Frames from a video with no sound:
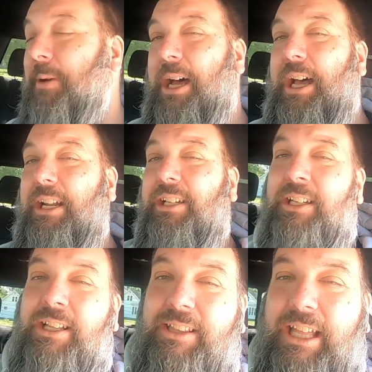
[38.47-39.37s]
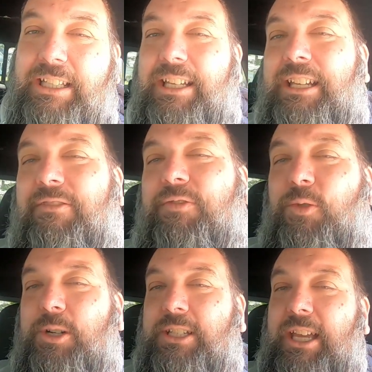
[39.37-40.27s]
mod that's in
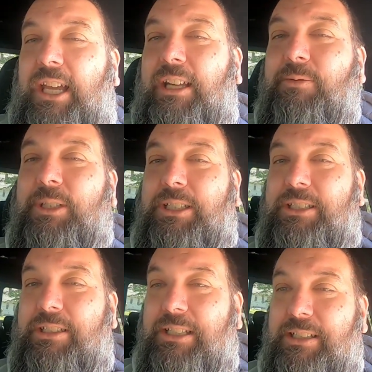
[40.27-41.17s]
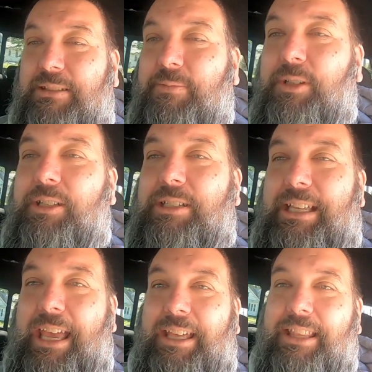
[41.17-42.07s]
Forscan, which is just
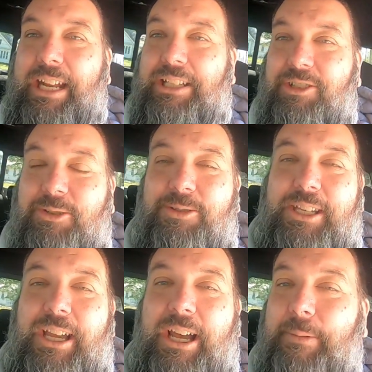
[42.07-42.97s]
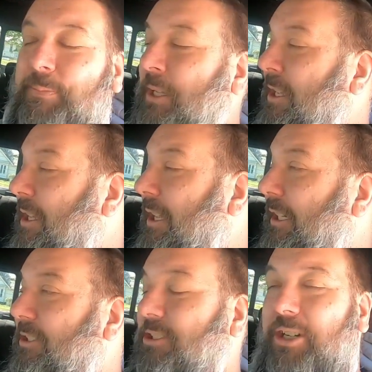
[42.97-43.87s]
saying that it's using an
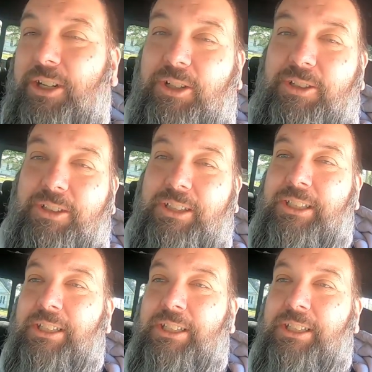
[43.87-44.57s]
external,